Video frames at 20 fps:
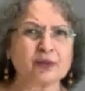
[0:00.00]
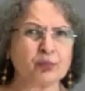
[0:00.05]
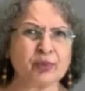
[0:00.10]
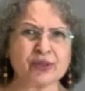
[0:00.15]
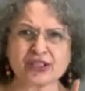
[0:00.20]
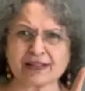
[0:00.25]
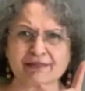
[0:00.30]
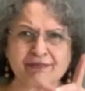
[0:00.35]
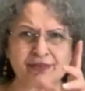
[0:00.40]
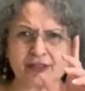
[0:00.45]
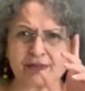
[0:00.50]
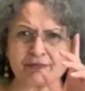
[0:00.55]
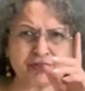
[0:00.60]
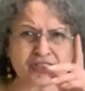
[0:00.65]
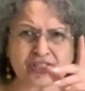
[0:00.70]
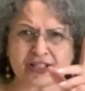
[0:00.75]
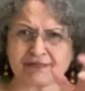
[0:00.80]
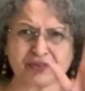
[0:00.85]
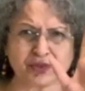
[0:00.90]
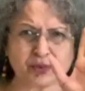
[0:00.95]

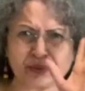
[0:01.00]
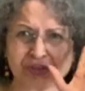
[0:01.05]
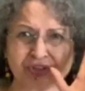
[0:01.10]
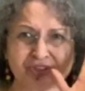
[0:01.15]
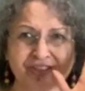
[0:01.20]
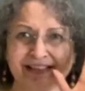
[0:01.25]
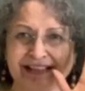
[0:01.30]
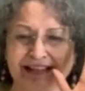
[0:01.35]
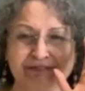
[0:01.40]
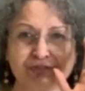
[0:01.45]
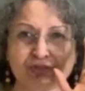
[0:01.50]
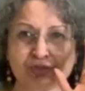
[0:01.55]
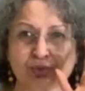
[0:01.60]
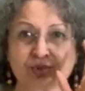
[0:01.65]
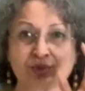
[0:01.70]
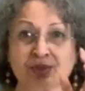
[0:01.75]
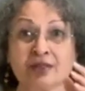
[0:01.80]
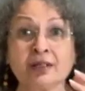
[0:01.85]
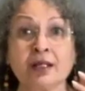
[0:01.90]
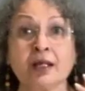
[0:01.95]
Whichever question they have
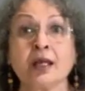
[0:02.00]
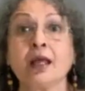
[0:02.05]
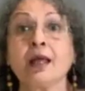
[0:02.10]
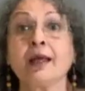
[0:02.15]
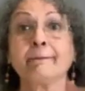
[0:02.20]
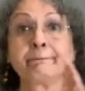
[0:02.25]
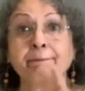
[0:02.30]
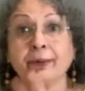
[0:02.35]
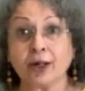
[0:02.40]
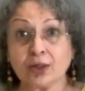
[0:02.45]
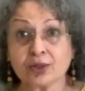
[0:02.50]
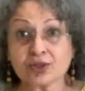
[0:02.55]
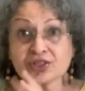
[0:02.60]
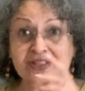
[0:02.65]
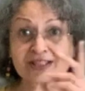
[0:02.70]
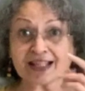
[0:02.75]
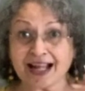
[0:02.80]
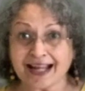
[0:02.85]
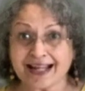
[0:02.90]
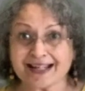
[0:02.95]
chosen,
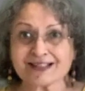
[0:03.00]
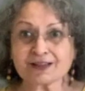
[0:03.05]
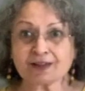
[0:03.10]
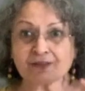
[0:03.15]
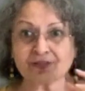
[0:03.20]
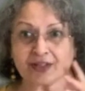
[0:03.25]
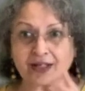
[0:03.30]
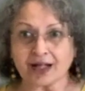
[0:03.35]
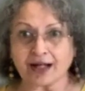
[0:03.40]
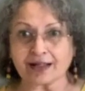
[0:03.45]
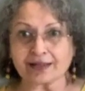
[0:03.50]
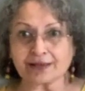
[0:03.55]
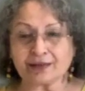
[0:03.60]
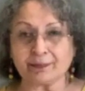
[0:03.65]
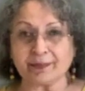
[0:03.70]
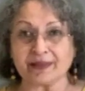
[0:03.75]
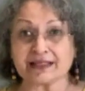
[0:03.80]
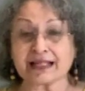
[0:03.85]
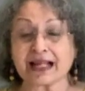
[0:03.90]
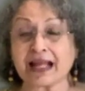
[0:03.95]
both sides of the
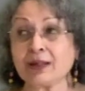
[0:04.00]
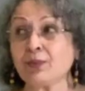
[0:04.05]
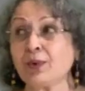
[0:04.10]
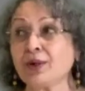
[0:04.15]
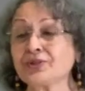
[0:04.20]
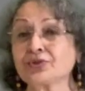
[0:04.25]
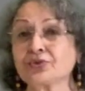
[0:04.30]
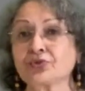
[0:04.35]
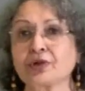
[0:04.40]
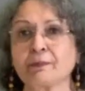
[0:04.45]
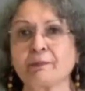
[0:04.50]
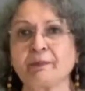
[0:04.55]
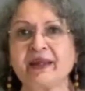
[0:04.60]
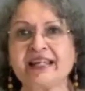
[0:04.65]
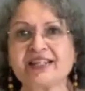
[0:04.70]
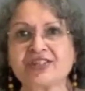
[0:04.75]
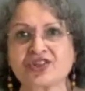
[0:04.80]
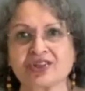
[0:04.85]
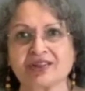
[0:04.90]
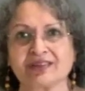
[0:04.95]
argument. I want to
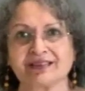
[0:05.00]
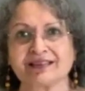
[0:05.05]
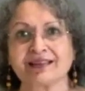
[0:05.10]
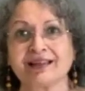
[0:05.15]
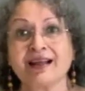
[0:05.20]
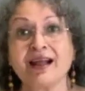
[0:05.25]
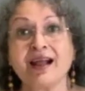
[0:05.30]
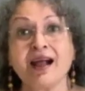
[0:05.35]
repeat here.